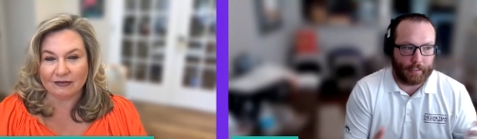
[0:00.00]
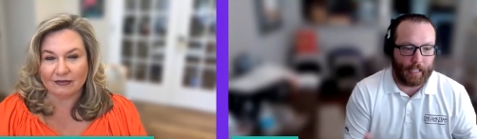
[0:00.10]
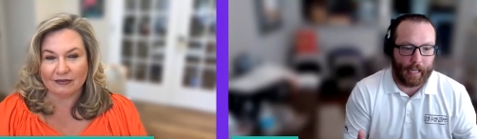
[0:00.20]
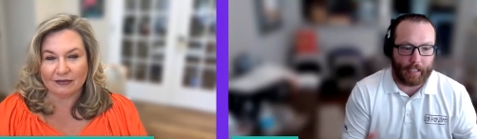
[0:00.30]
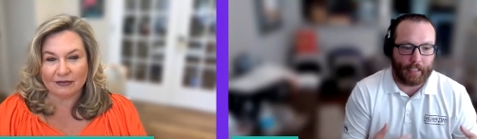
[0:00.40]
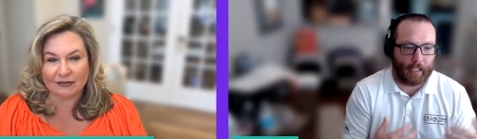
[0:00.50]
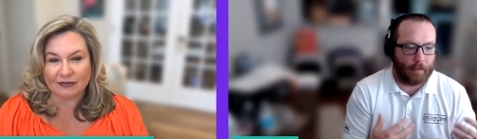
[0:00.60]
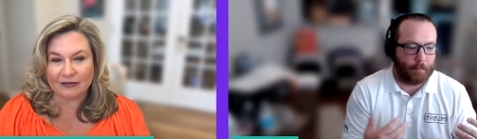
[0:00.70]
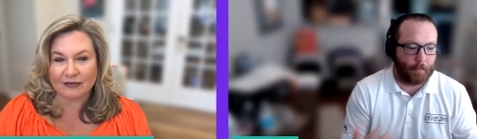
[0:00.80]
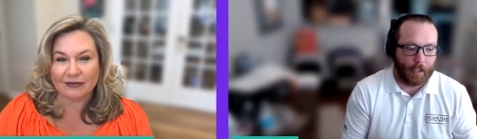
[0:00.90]
Speaker 1: say, hey, can
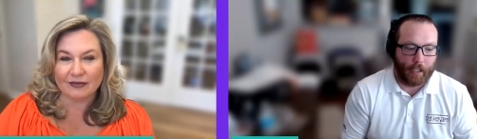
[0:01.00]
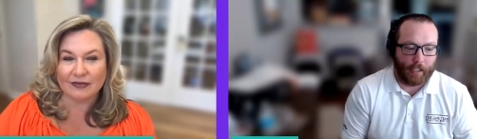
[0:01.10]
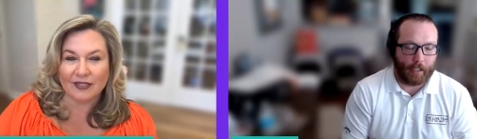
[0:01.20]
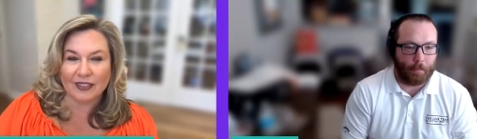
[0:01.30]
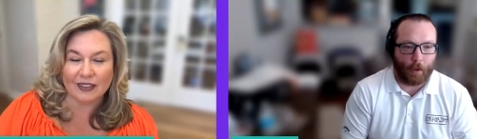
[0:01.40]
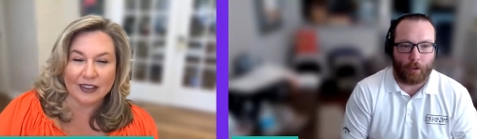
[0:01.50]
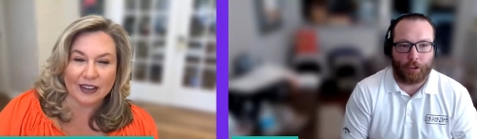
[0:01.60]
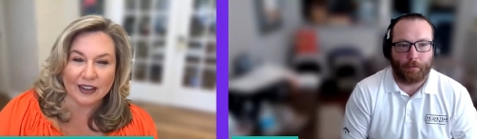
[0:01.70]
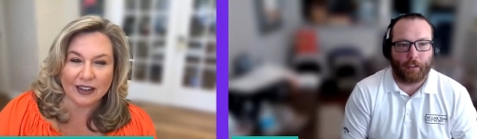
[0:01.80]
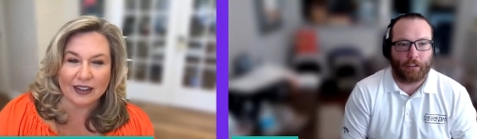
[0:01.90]
I can I
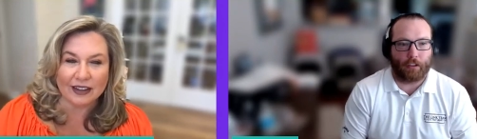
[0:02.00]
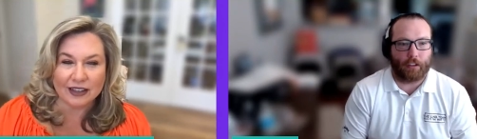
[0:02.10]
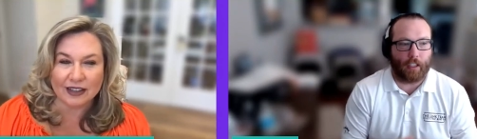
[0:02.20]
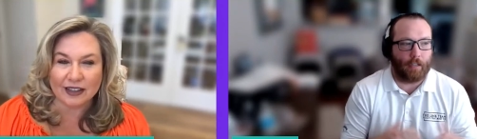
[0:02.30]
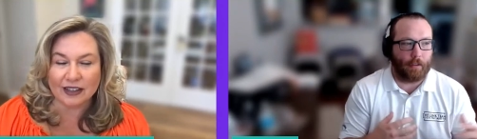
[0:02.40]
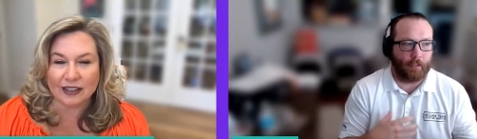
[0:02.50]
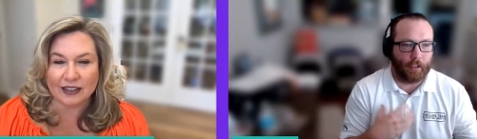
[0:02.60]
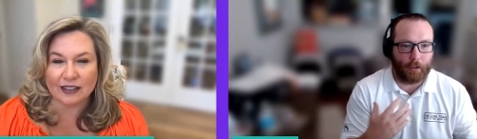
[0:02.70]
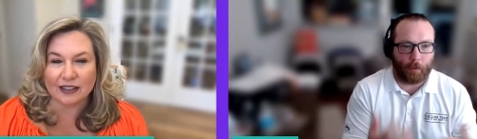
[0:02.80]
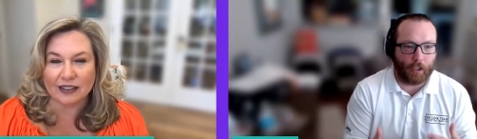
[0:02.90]
borrow two minutes of your time? I
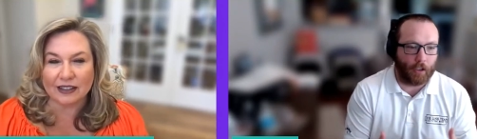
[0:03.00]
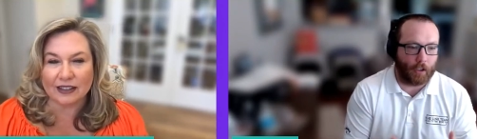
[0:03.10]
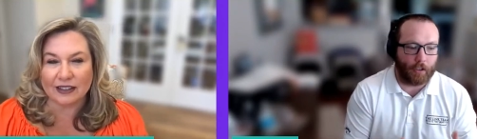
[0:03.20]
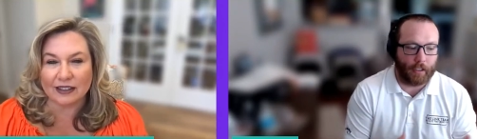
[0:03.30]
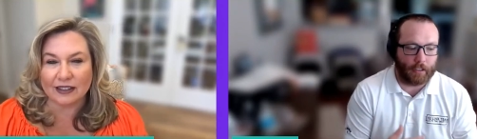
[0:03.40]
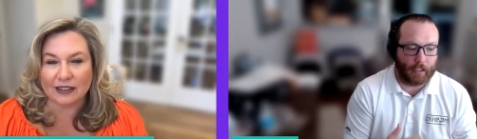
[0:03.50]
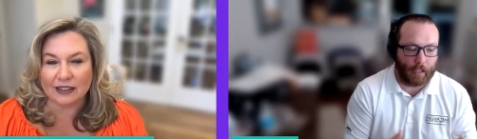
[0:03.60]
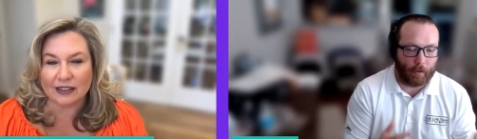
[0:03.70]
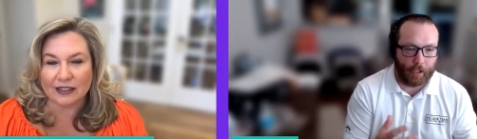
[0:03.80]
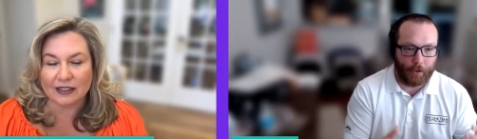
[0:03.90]
really want to learn this. And
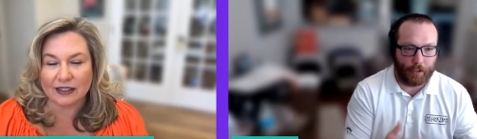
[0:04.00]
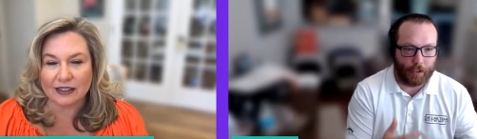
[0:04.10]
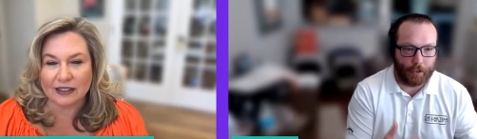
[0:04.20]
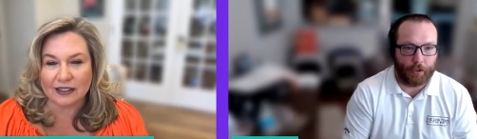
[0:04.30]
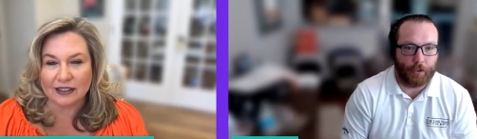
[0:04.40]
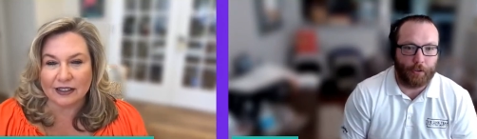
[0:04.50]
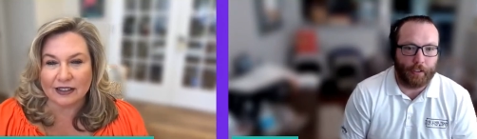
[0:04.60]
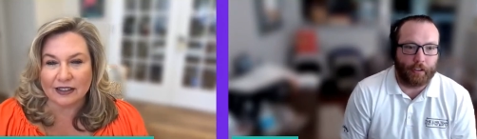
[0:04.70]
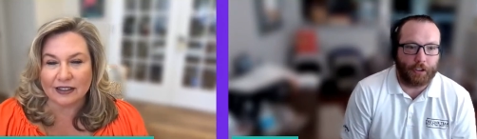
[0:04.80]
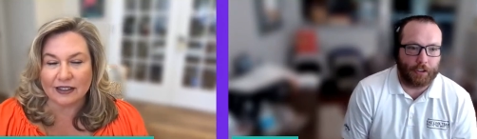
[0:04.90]
that way you can do the due
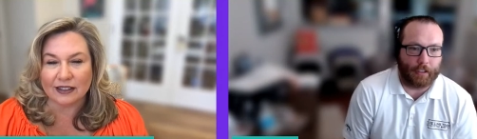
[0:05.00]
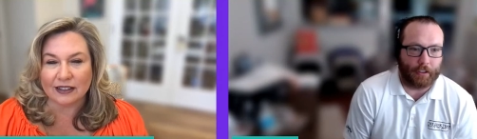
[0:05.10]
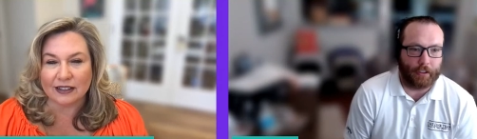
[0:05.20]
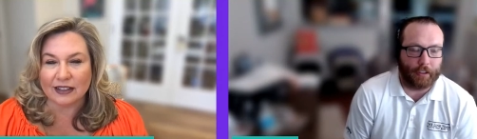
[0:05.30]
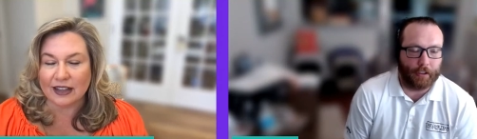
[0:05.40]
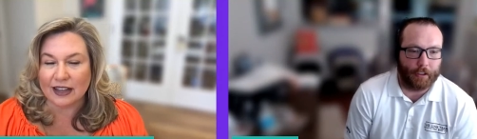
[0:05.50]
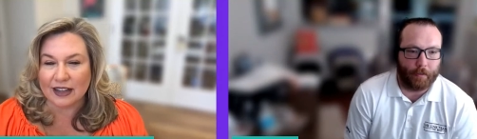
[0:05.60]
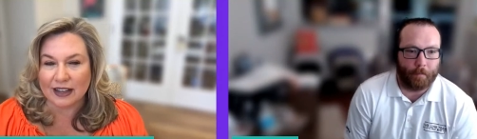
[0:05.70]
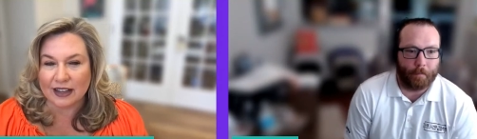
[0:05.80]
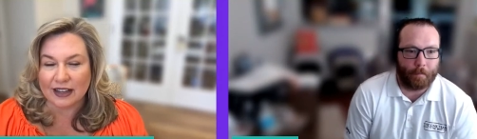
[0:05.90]
diligence that you need to
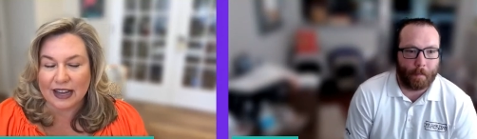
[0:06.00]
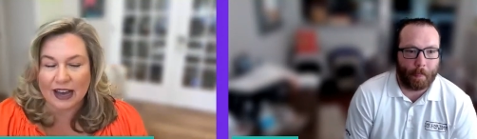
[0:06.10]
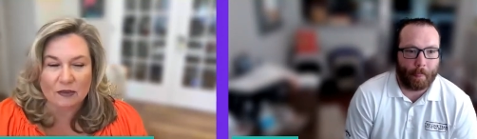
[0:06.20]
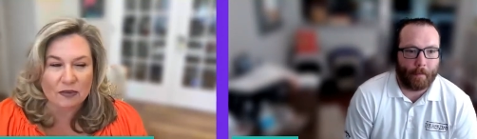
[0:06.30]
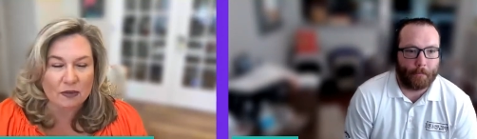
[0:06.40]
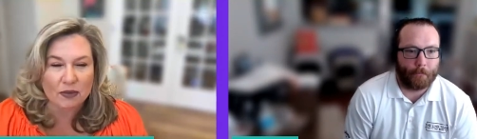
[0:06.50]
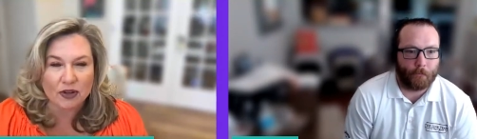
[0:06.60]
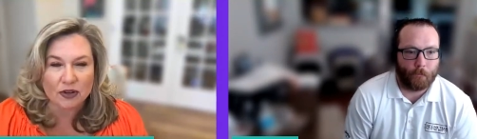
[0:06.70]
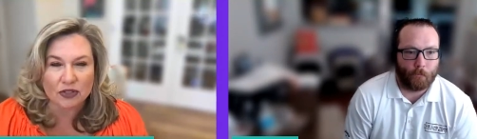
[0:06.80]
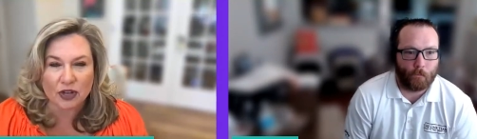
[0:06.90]
do.
Speaker 2: Yeah. And people
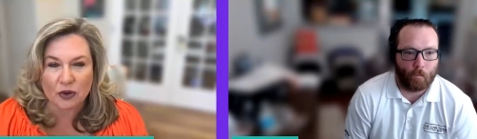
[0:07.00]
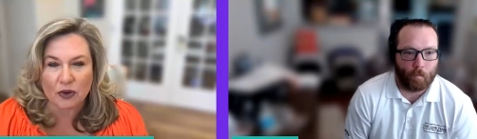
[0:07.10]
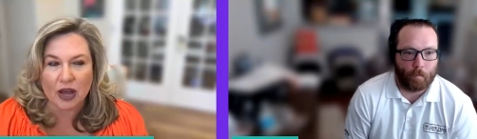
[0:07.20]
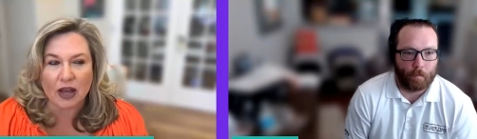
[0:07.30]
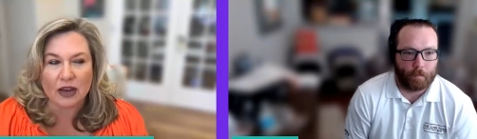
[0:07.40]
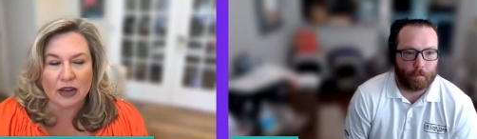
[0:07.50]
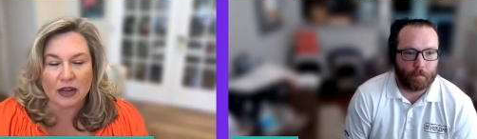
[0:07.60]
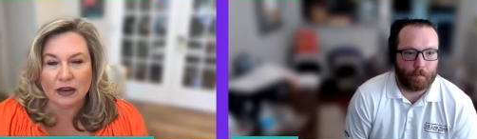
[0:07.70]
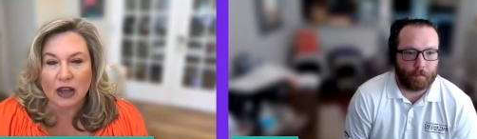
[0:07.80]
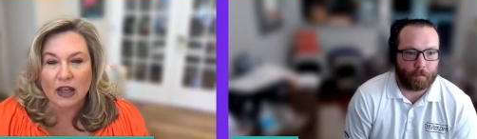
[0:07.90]
are so kind
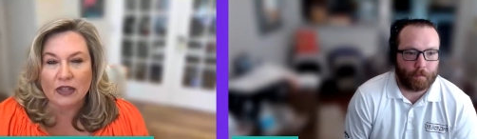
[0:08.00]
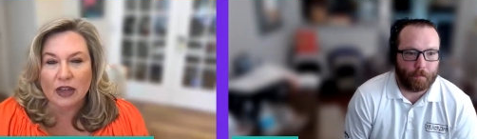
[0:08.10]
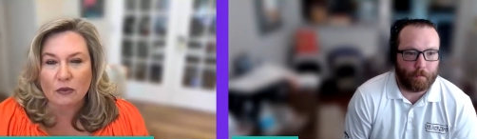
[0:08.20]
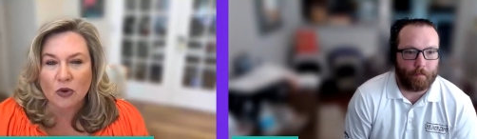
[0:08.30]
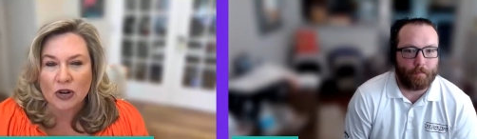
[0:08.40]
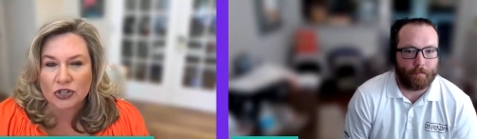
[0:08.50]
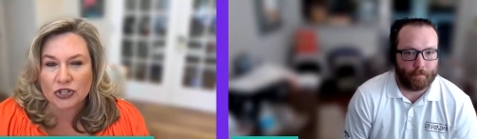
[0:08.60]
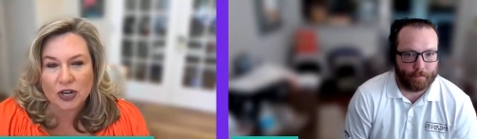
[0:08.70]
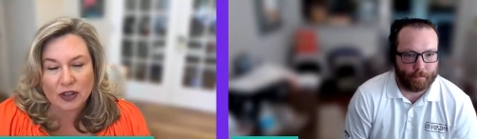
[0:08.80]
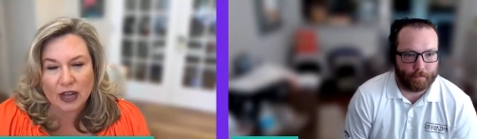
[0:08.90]
and they want to
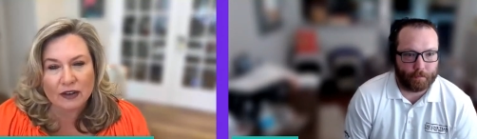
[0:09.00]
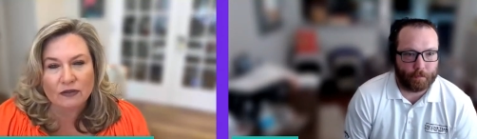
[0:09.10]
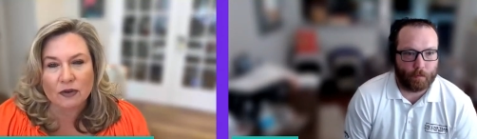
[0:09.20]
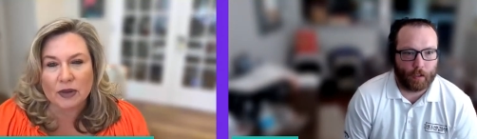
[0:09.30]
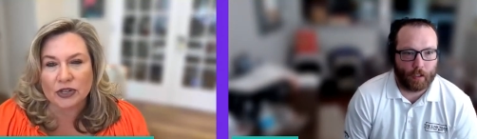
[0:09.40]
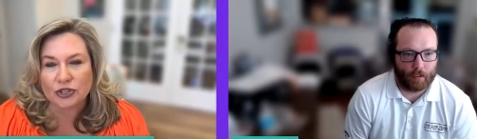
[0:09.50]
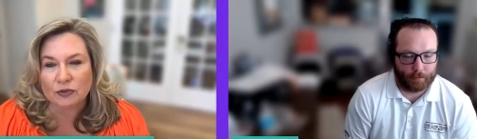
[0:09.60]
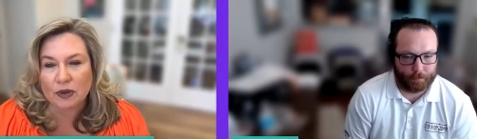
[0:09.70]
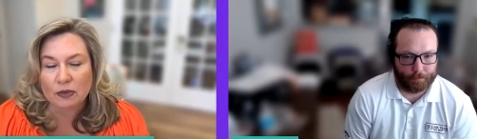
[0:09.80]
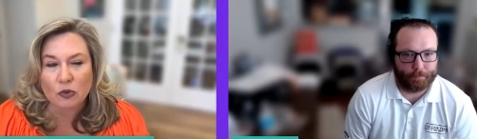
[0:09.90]
share that information.
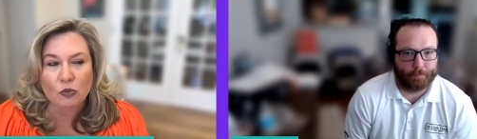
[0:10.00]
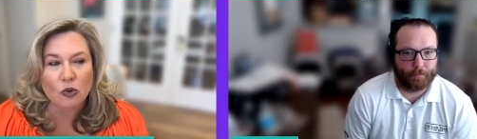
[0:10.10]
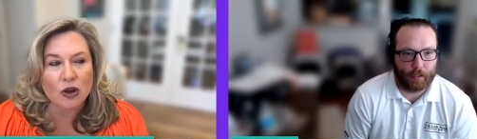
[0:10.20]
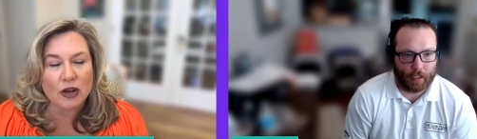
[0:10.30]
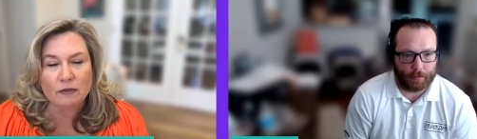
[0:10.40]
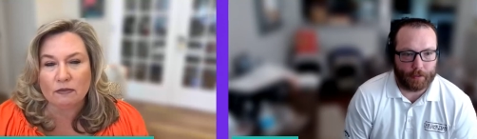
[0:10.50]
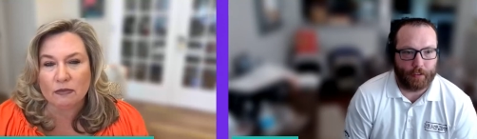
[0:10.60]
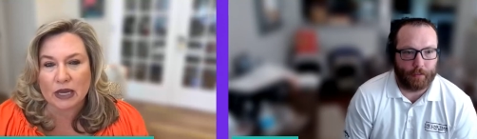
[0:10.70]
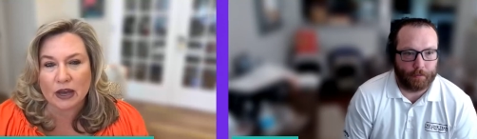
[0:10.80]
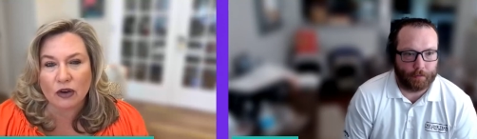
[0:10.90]
People want to
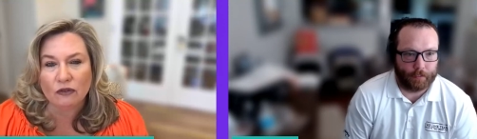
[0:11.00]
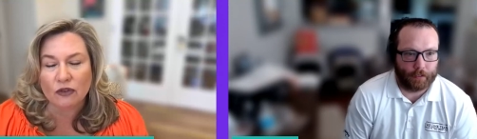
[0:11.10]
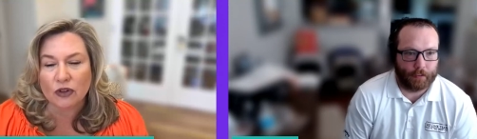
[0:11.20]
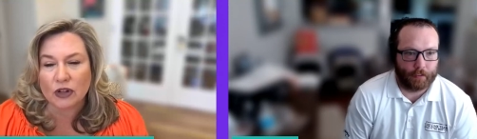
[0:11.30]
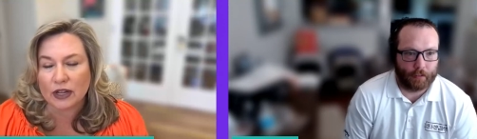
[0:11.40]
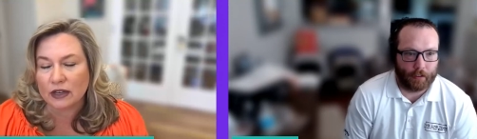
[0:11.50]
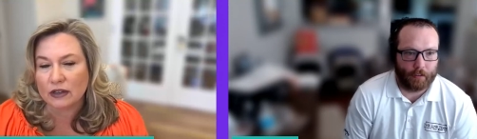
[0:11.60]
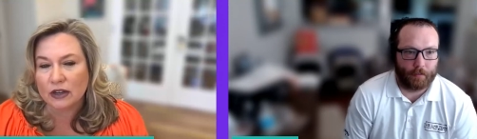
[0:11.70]
Absolutely. be helpful and,